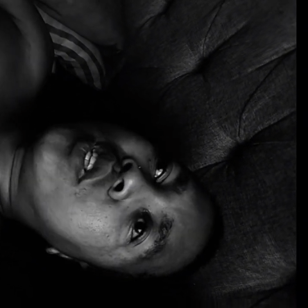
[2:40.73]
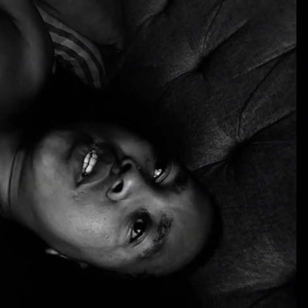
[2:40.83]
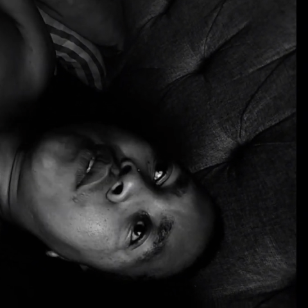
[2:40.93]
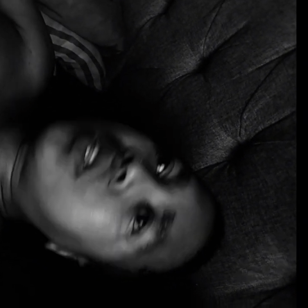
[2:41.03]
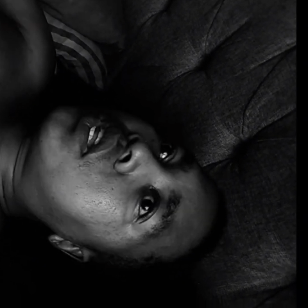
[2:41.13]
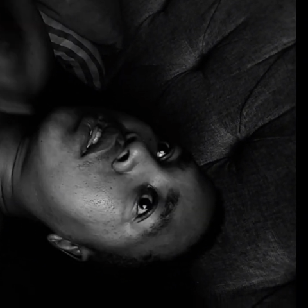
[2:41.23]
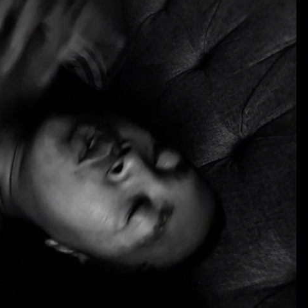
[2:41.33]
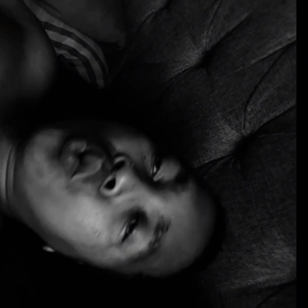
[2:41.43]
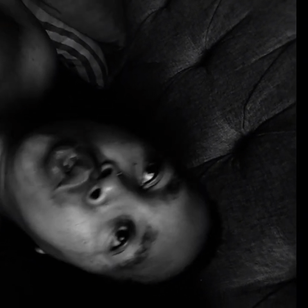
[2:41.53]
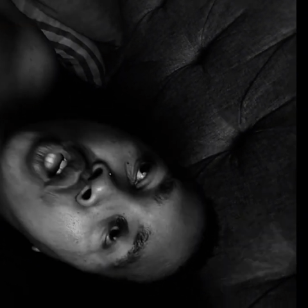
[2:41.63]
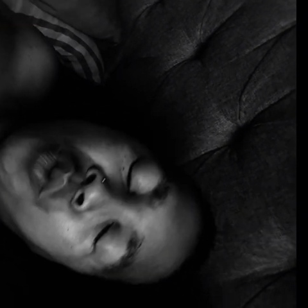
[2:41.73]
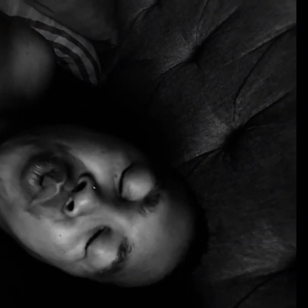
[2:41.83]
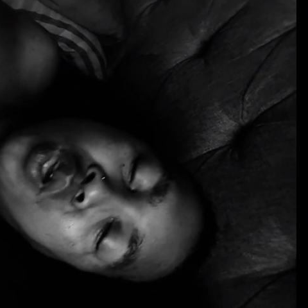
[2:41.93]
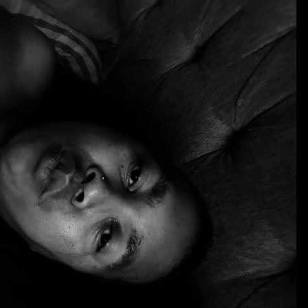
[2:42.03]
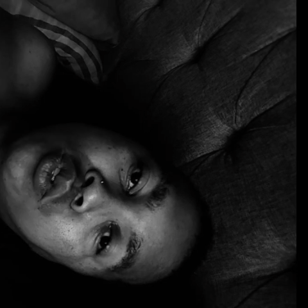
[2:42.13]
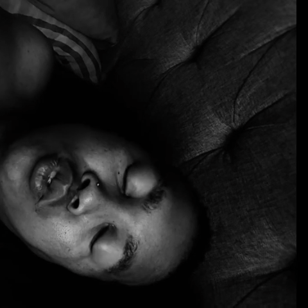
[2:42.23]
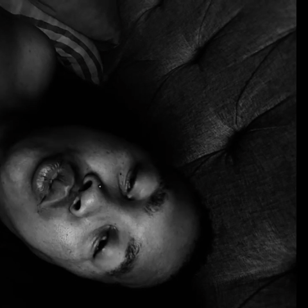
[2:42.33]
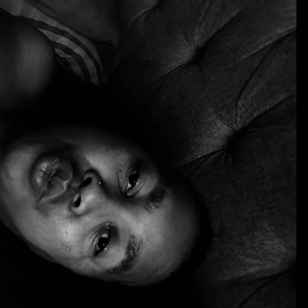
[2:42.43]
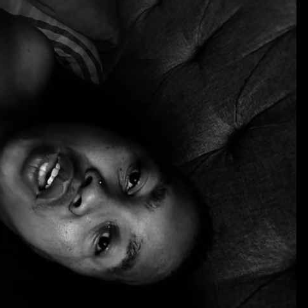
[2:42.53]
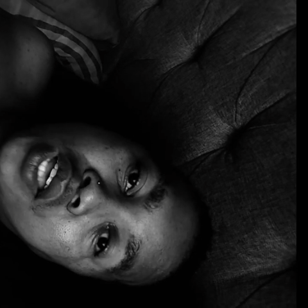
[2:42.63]
and stuff like that, they will not be able to
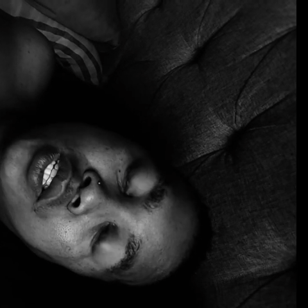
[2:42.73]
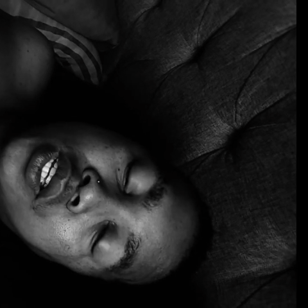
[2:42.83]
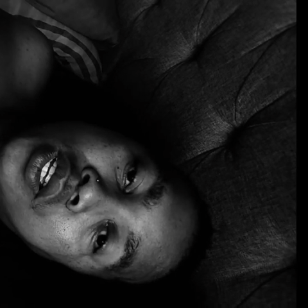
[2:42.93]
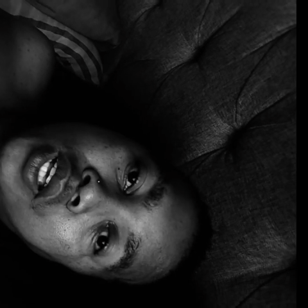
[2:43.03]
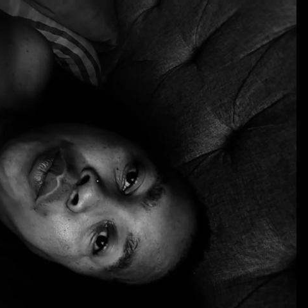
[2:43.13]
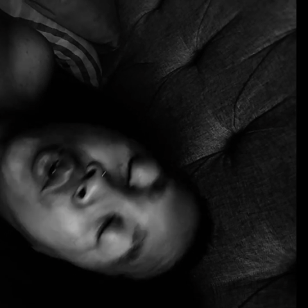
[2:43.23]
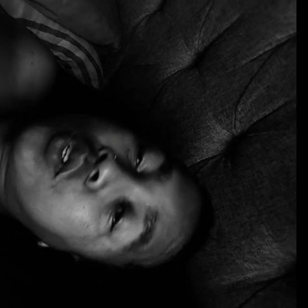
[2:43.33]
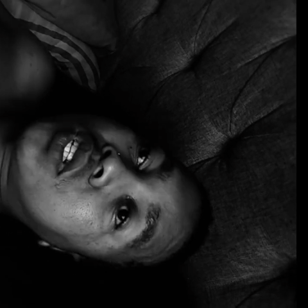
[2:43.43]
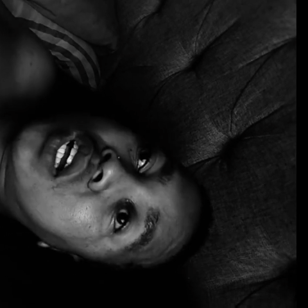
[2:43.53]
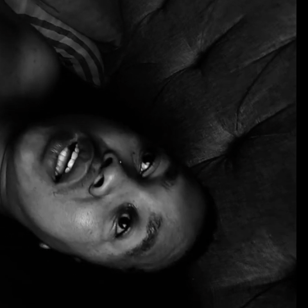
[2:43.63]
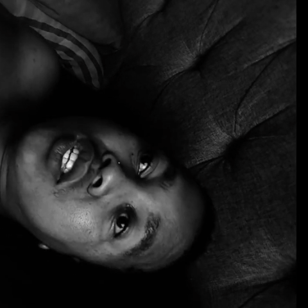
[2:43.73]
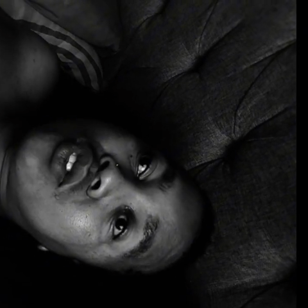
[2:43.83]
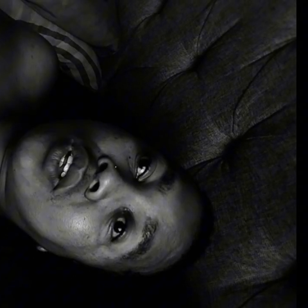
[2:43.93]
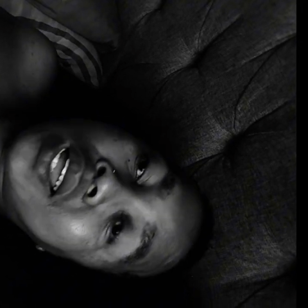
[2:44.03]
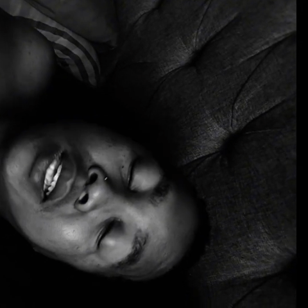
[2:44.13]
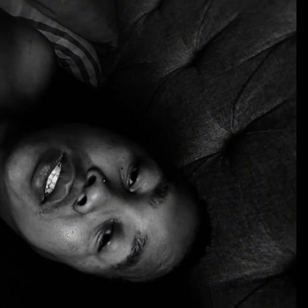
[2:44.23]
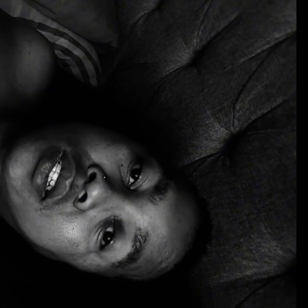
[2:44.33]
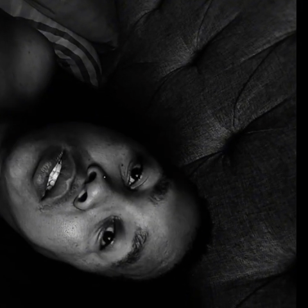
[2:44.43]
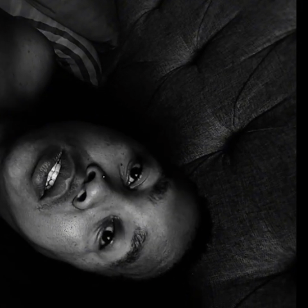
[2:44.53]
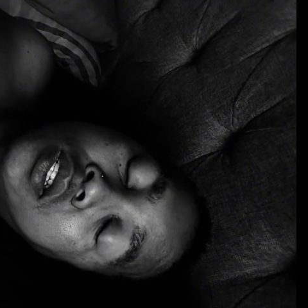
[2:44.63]
do that because the gun is not
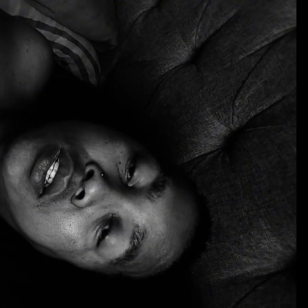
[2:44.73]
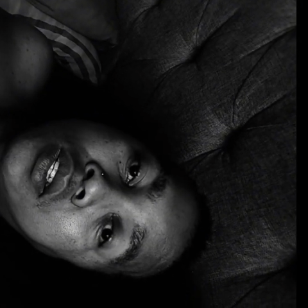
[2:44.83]
licensed.